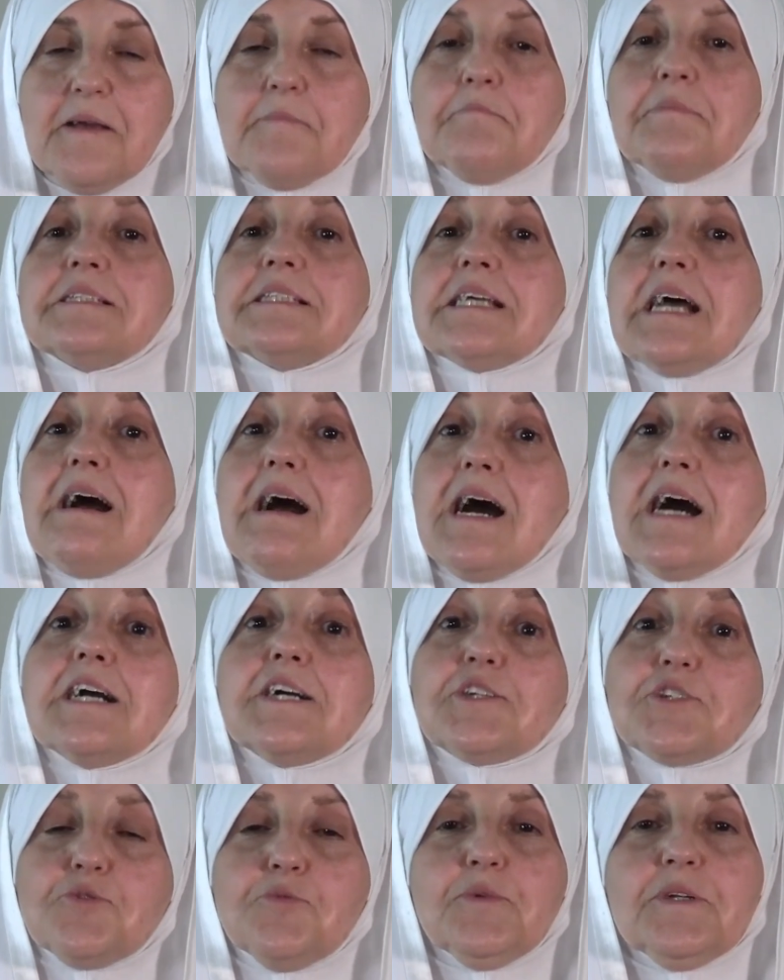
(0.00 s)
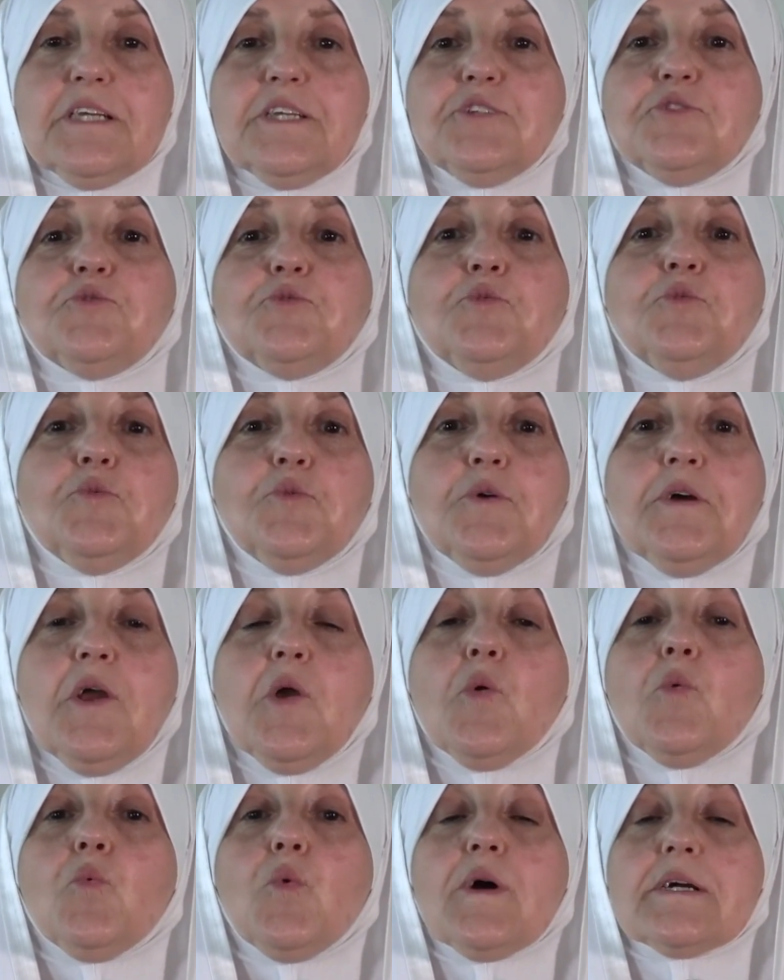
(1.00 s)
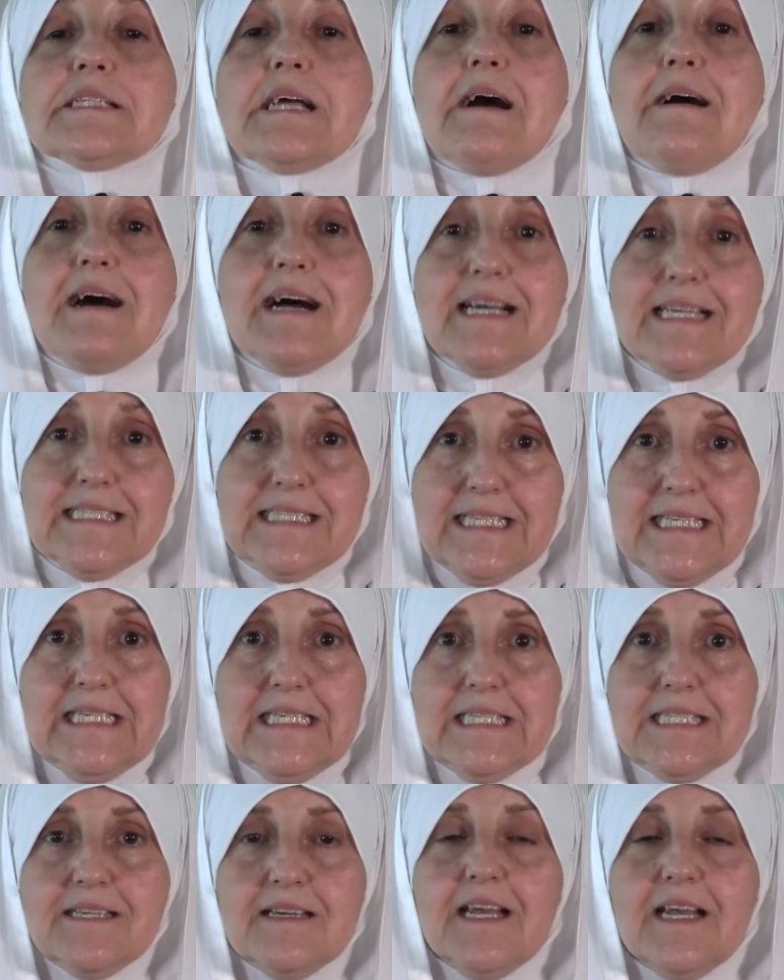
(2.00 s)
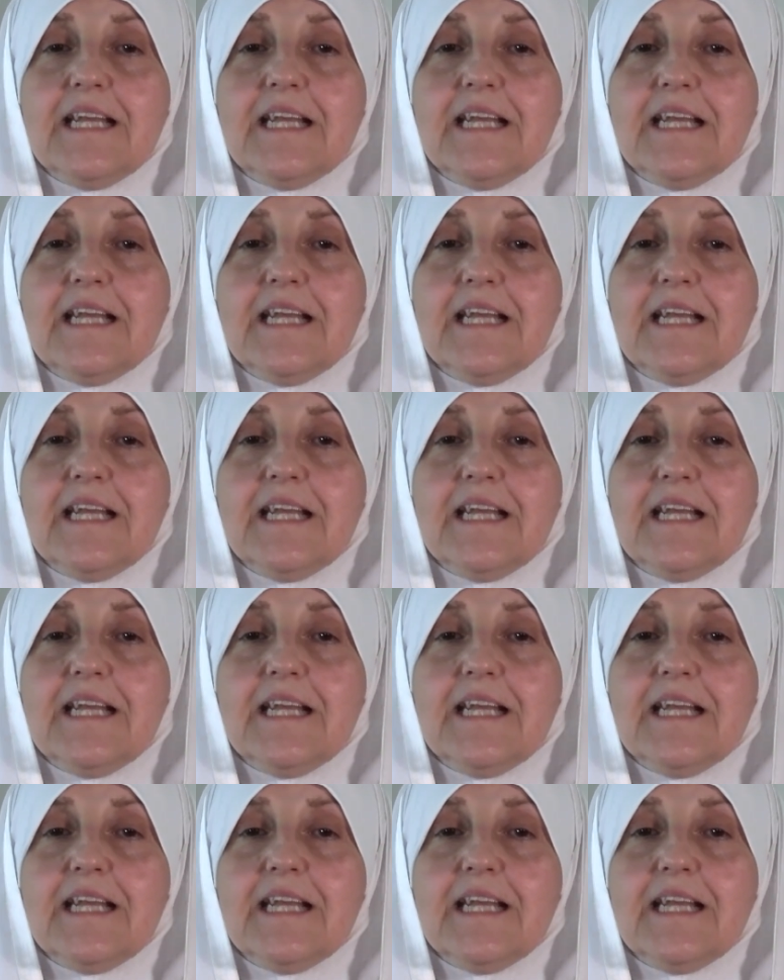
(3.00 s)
but actually do what I need,